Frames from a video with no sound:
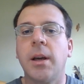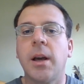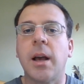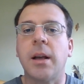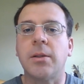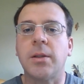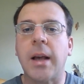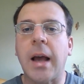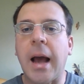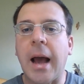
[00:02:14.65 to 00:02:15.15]

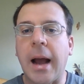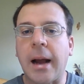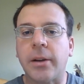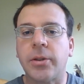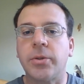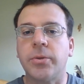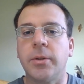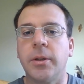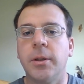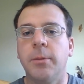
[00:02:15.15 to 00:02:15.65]
has
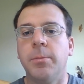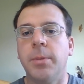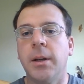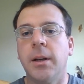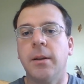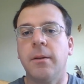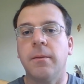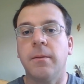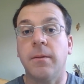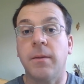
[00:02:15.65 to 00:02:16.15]
actually been
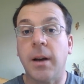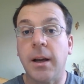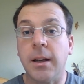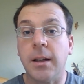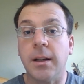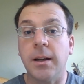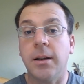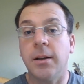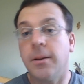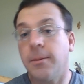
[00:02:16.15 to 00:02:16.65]

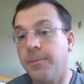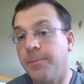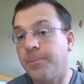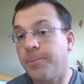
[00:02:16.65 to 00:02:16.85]
invited.